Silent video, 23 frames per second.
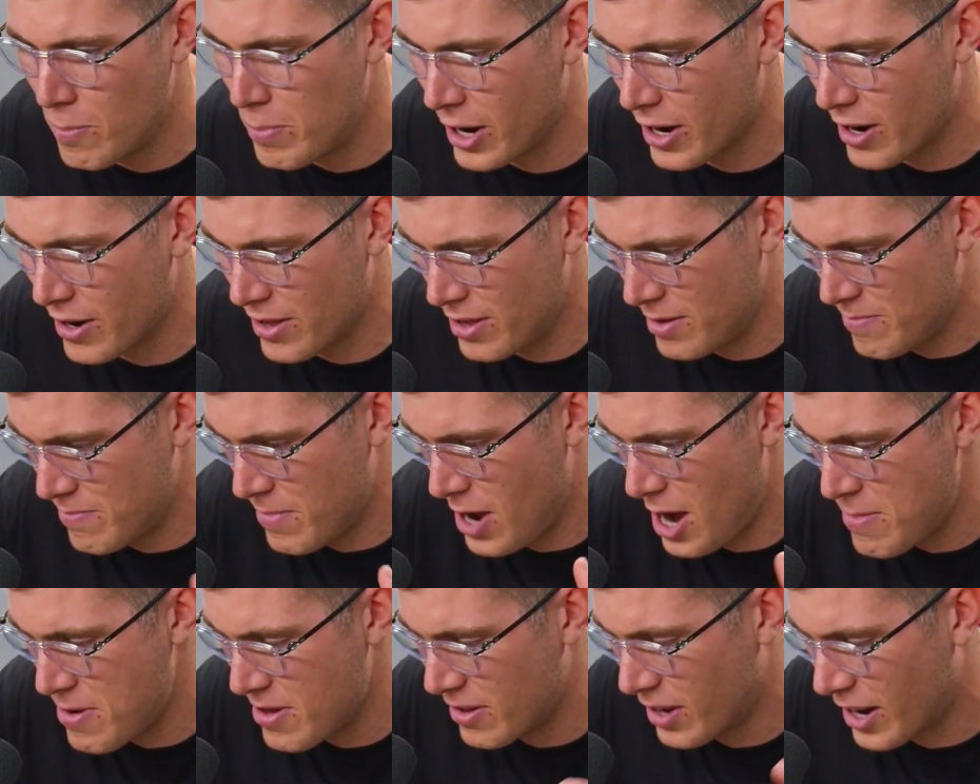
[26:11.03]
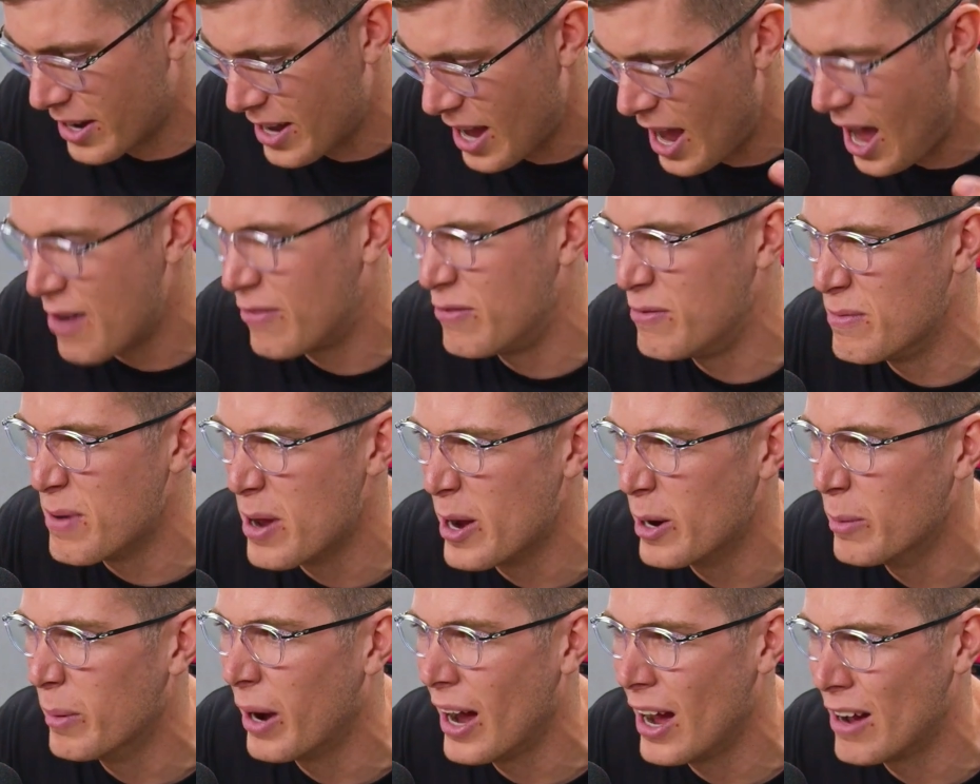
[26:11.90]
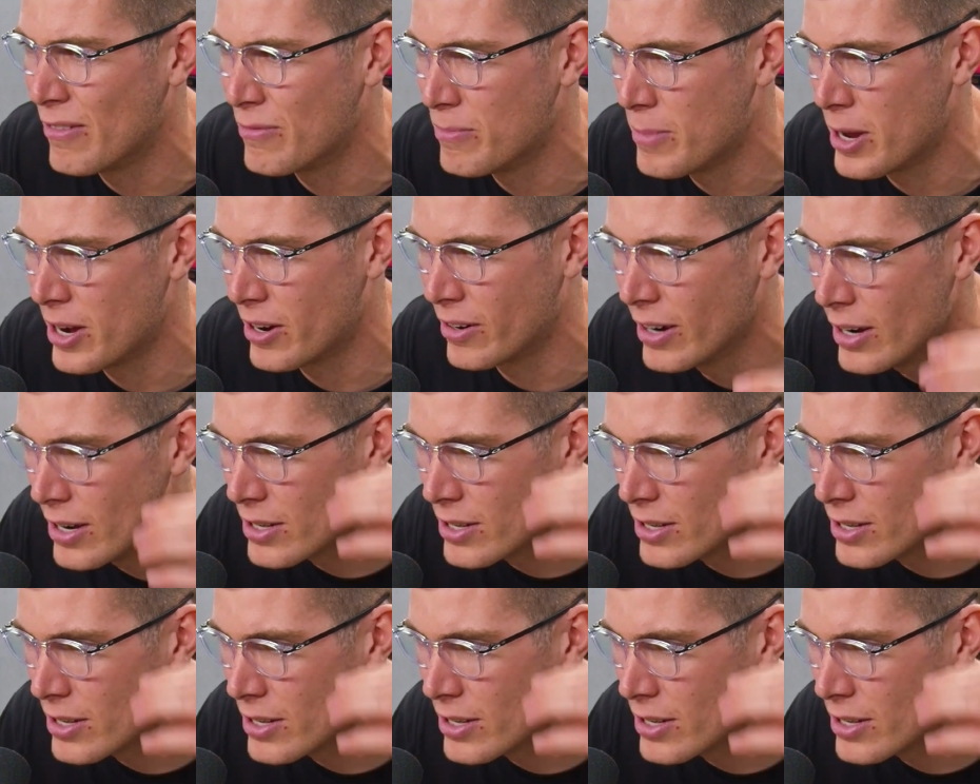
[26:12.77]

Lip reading: bigger than maybe like half a meter by half a meter.